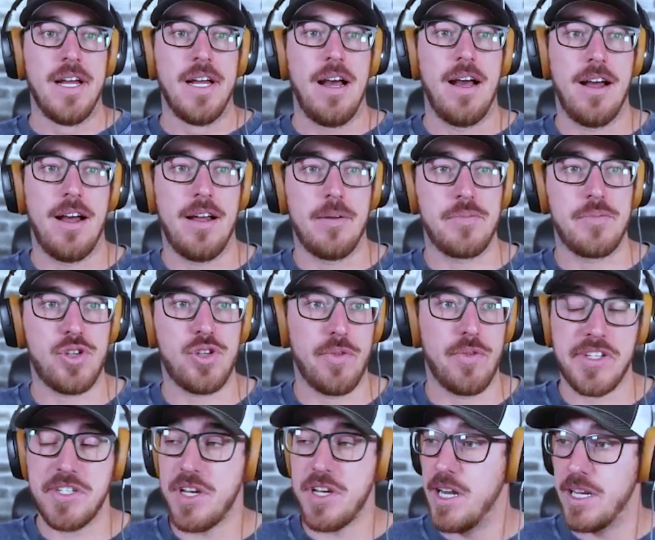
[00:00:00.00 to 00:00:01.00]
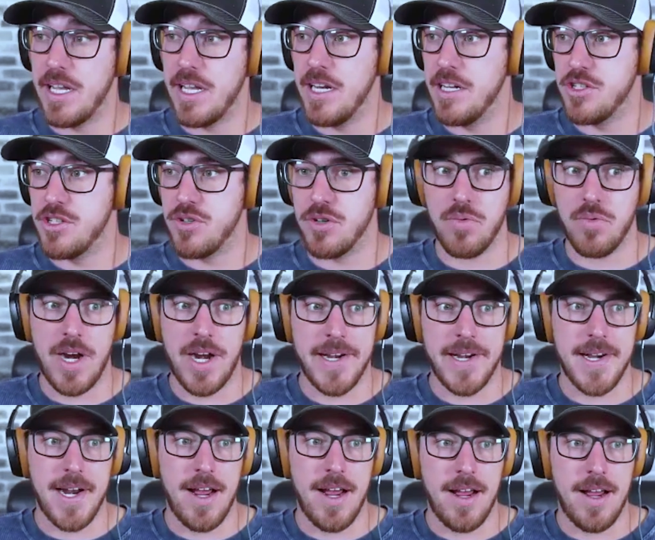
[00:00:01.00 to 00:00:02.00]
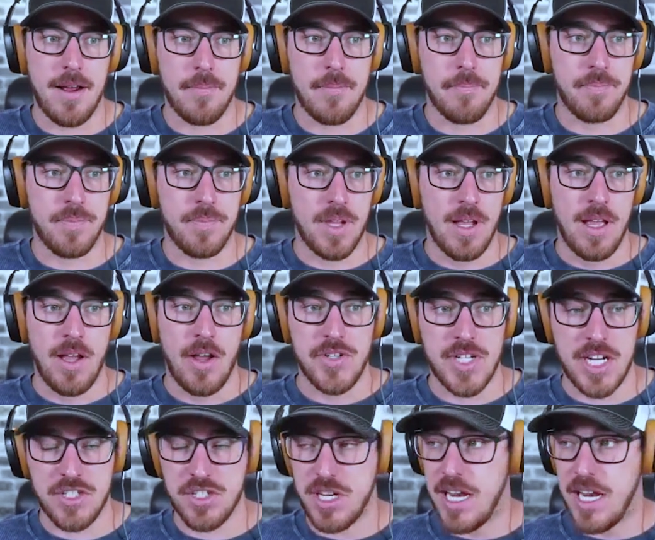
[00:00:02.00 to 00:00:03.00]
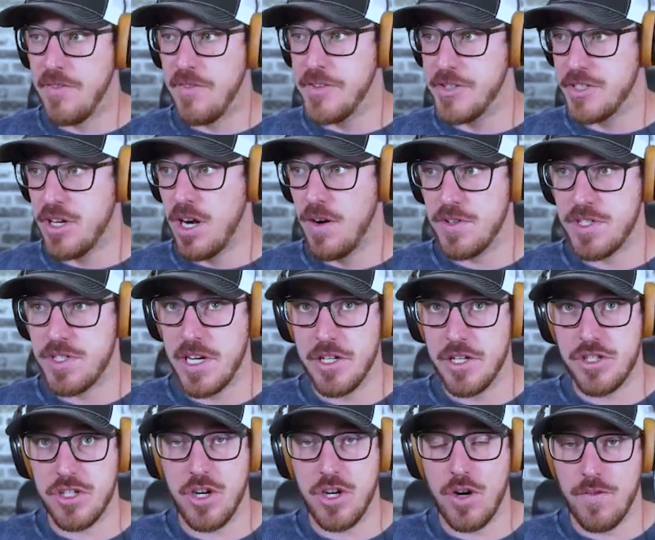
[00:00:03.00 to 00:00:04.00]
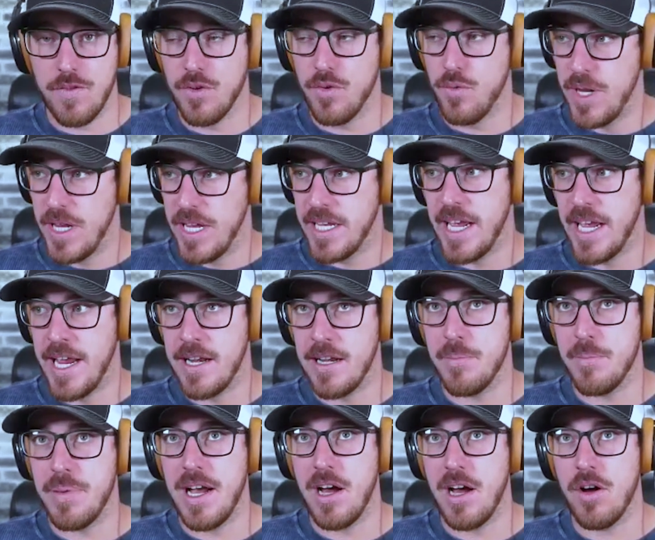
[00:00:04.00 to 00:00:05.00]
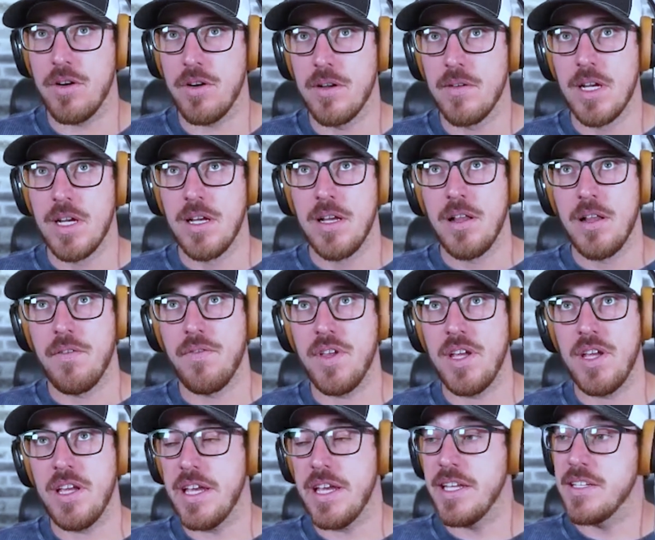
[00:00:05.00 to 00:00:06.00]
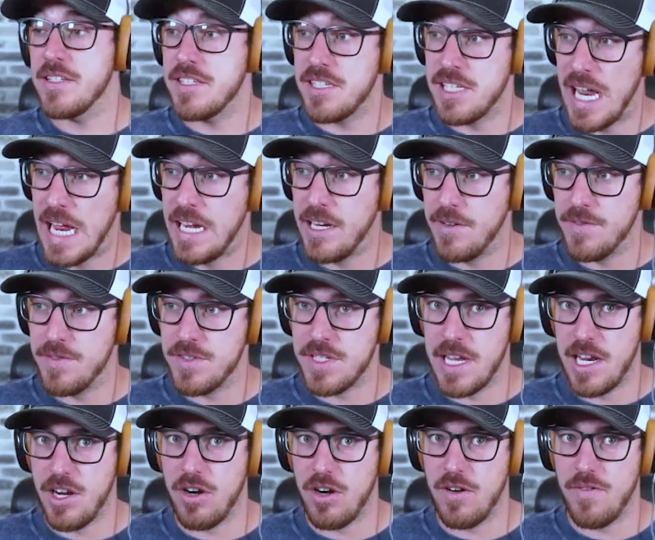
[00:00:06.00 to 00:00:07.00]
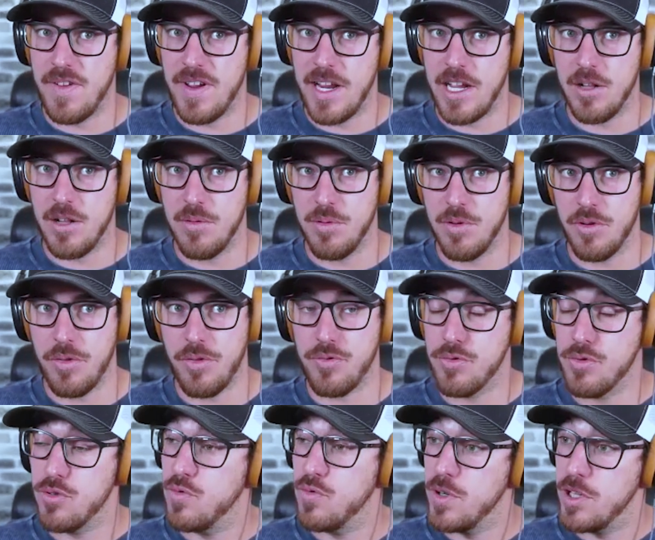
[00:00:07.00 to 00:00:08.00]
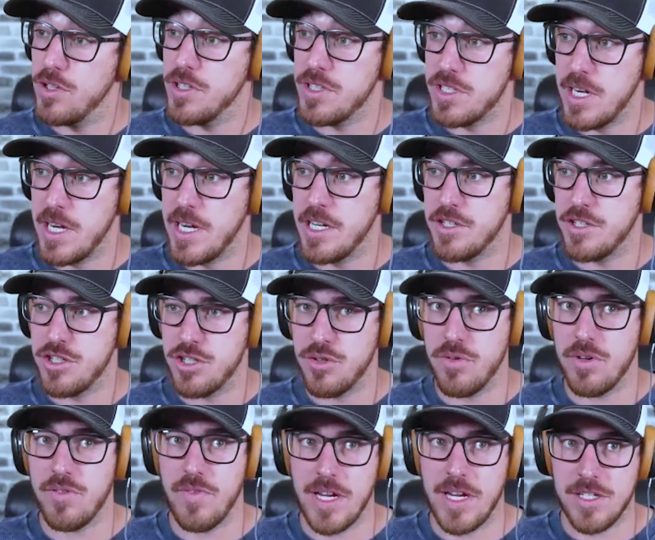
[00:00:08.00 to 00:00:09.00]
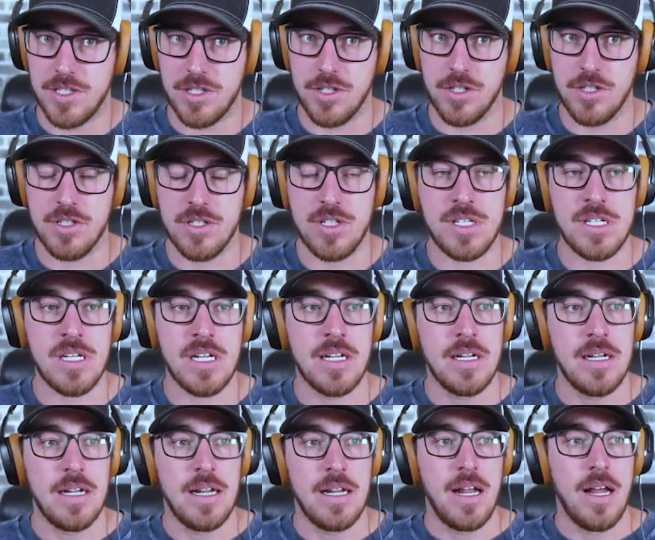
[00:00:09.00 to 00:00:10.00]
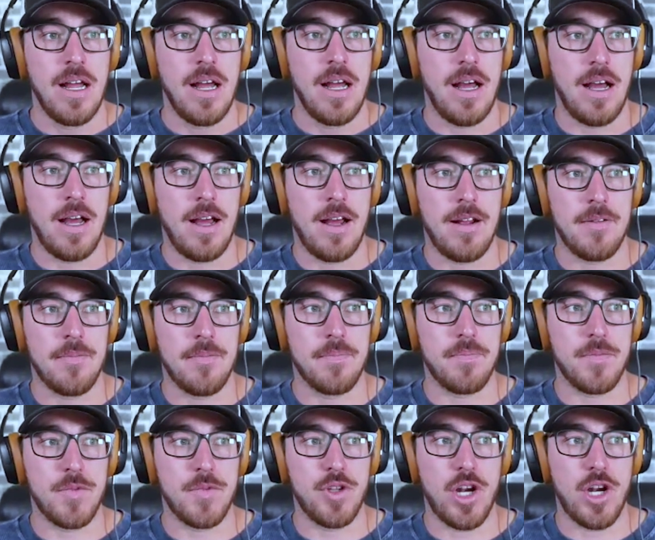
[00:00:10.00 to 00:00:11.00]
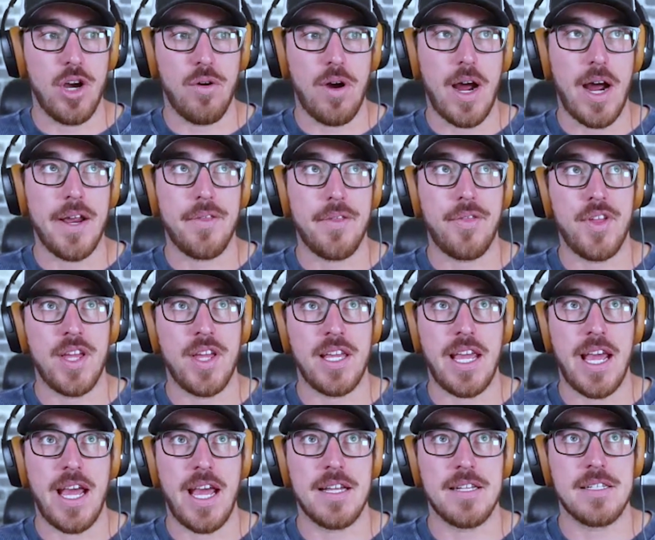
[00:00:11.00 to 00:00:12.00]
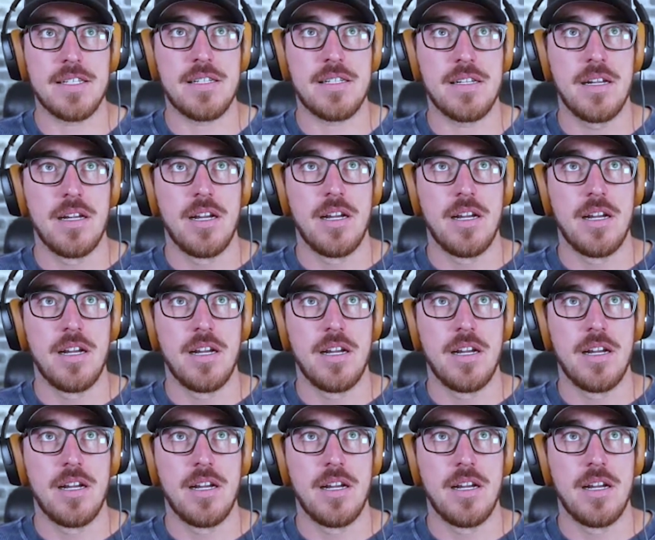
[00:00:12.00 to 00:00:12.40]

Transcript: Um, so let's kind of get into it, right? Um, so actually having this conversation over the weekend about the incentives that are available through real estate to investors. Um, you know, I think as